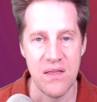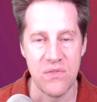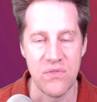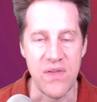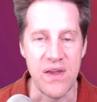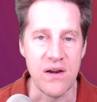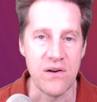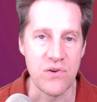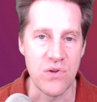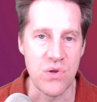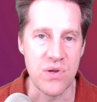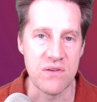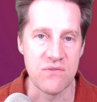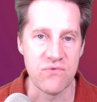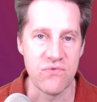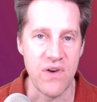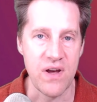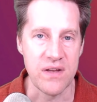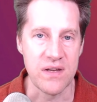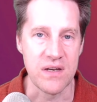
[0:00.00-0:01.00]
There you can
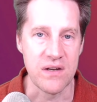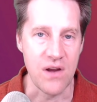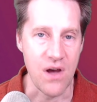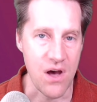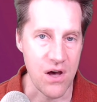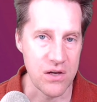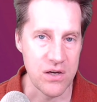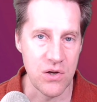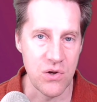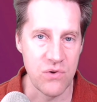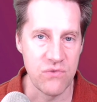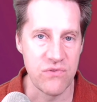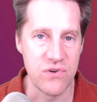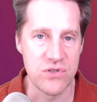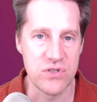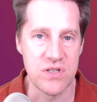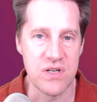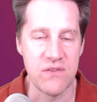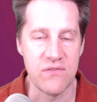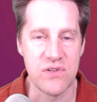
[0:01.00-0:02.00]
find an audio
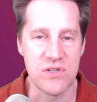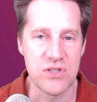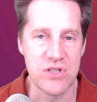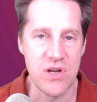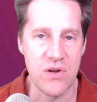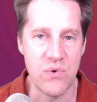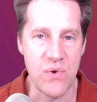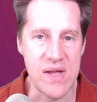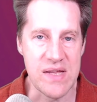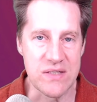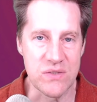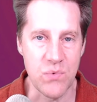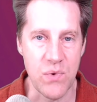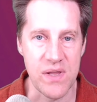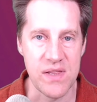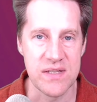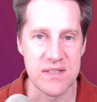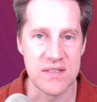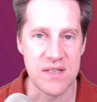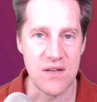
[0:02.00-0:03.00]
version of the show as
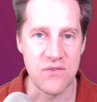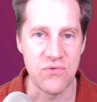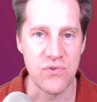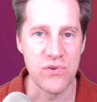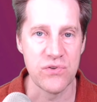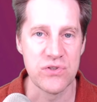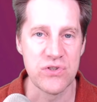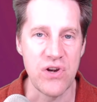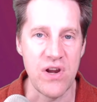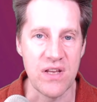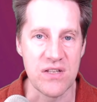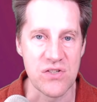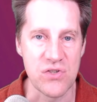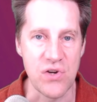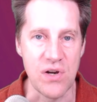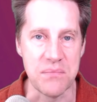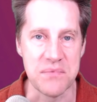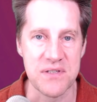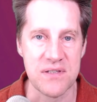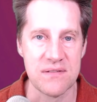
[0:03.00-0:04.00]
well as a full
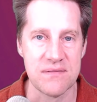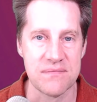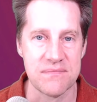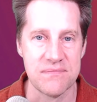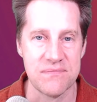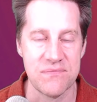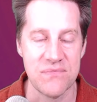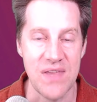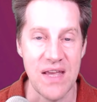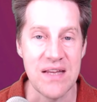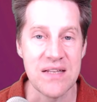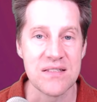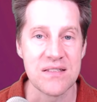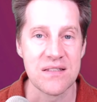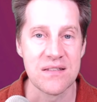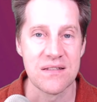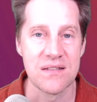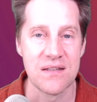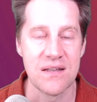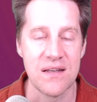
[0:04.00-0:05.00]
transcript.
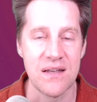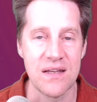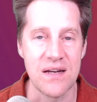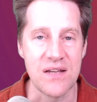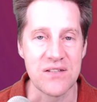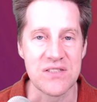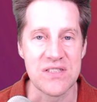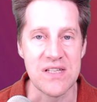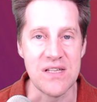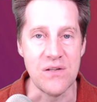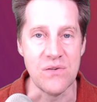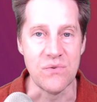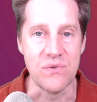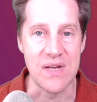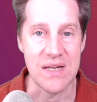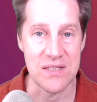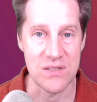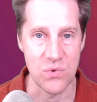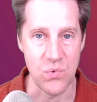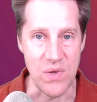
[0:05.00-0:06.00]
Thanks, and I'll see you
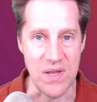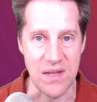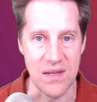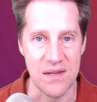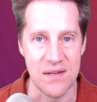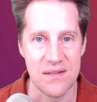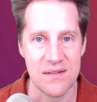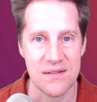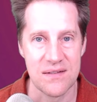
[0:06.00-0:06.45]
next week.